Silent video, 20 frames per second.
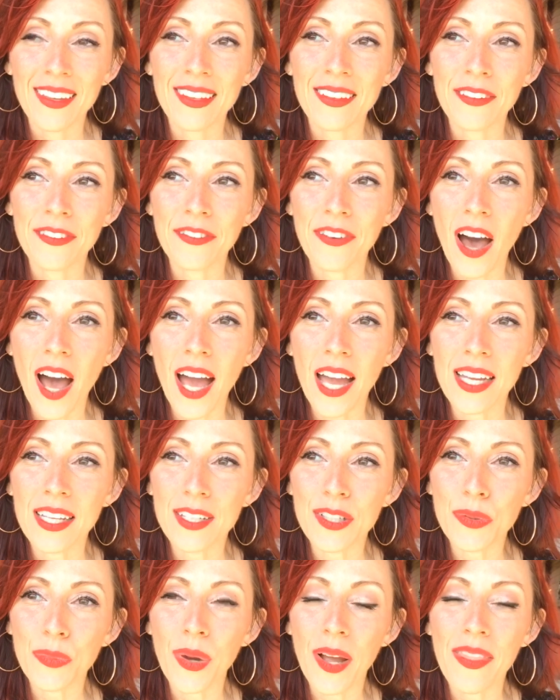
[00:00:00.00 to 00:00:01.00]

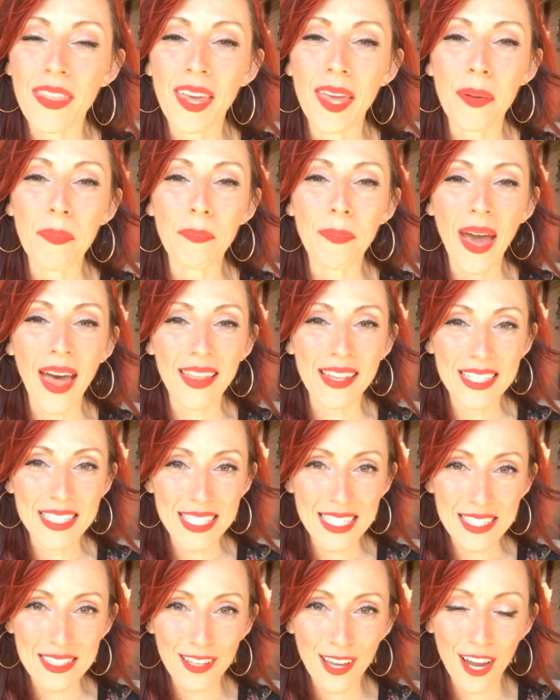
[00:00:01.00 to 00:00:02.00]
Find where the
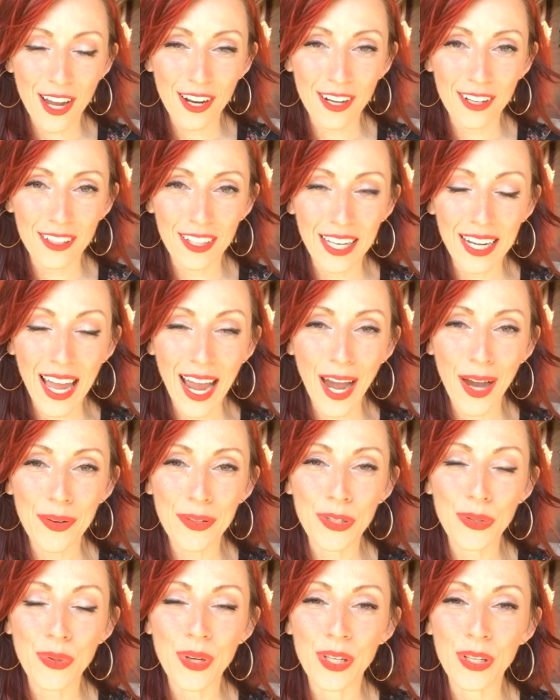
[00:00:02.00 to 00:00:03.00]
imbalances are and how
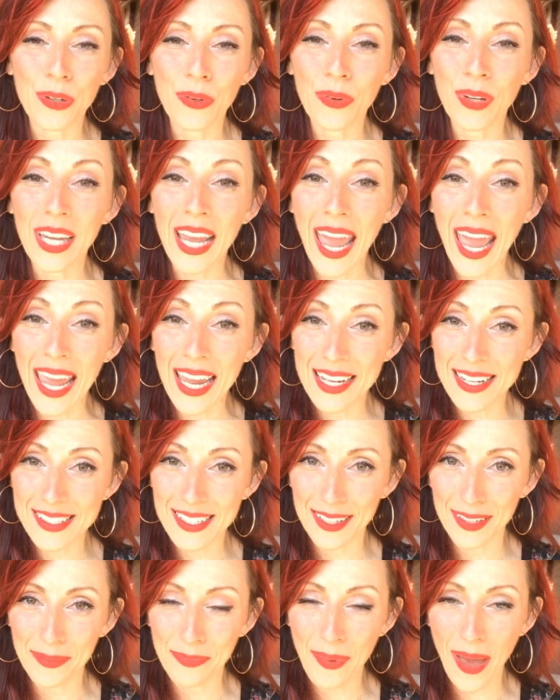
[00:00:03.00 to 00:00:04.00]
you can create
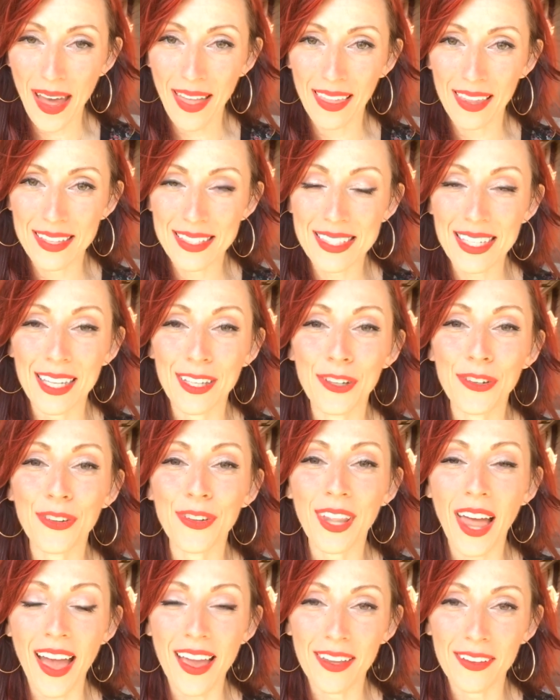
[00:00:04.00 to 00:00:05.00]
balance in your
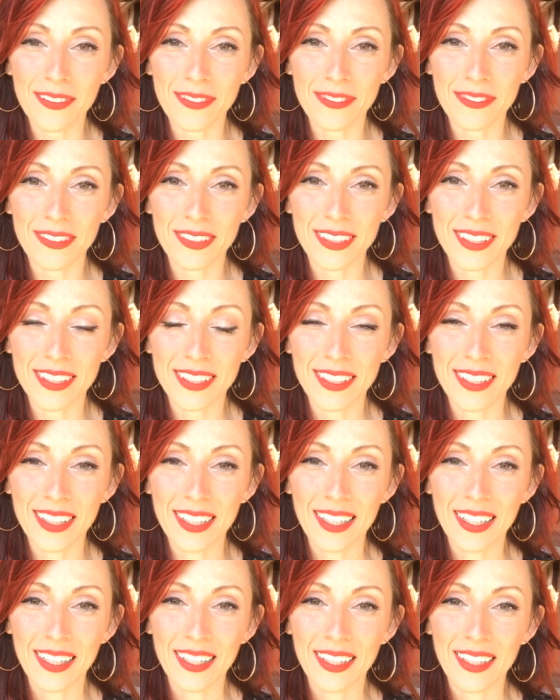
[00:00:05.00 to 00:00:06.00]
life.
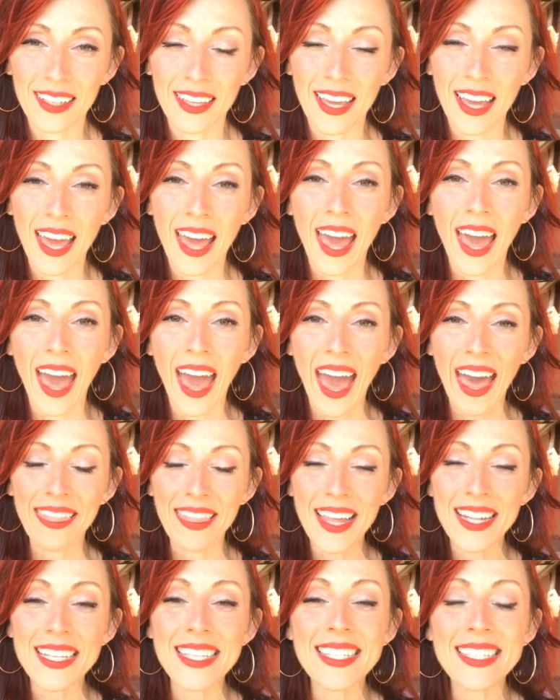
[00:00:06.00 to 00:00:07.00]
And
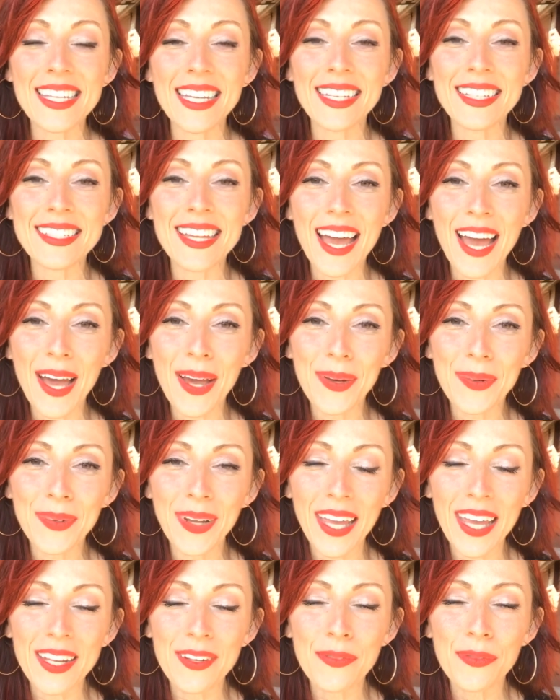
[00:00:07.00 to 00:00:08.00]
then sit down
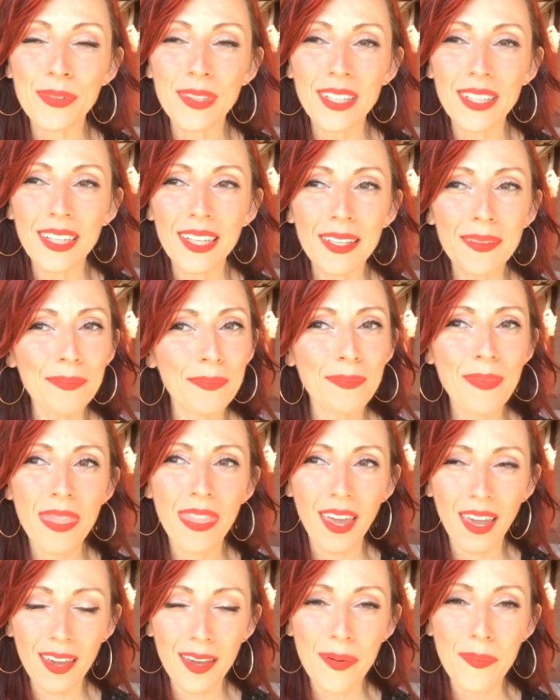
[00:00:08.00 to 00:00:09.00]
and really
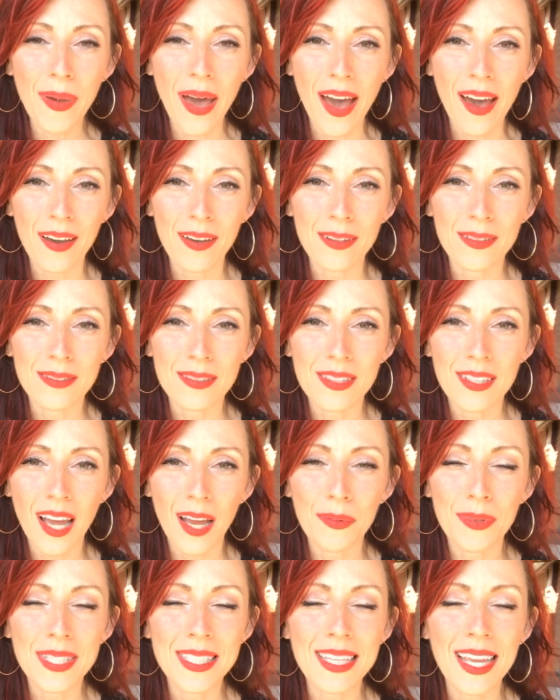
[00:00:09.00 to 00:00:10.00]
think about, I
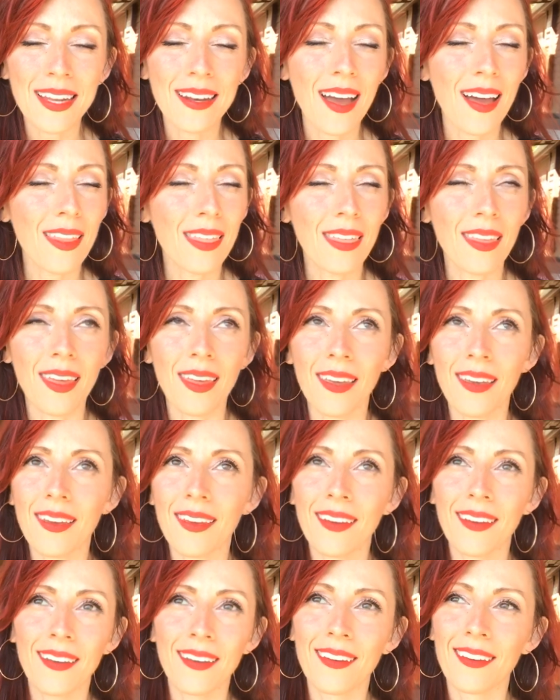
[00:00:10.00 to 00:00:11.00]
would say not think,
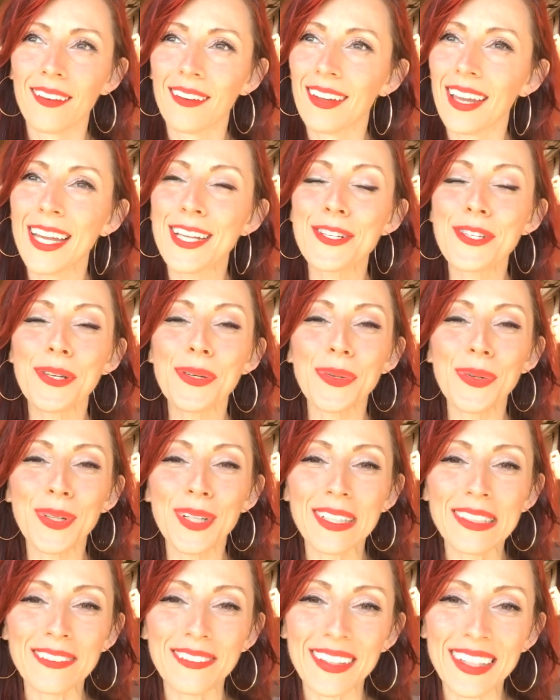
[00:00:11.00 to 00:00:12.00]

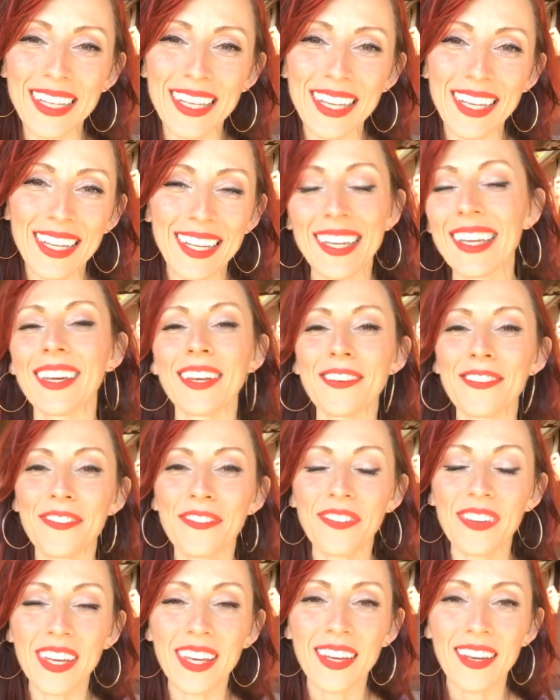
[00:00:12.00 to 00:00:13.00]
intuitively
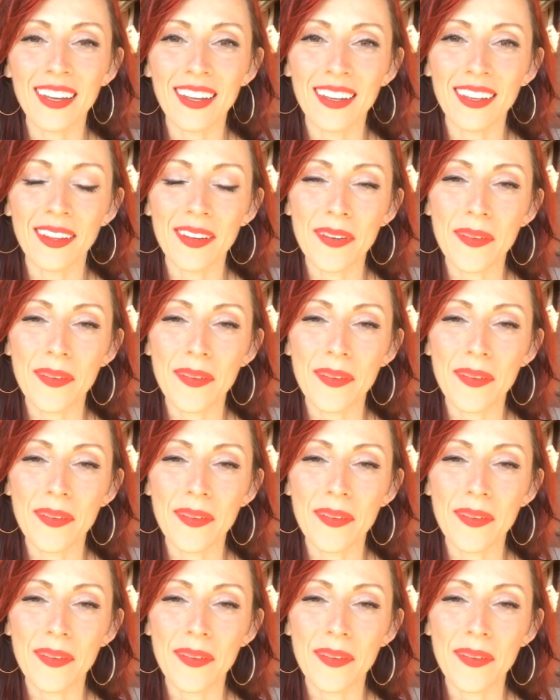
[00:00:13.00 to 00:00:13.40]
feel,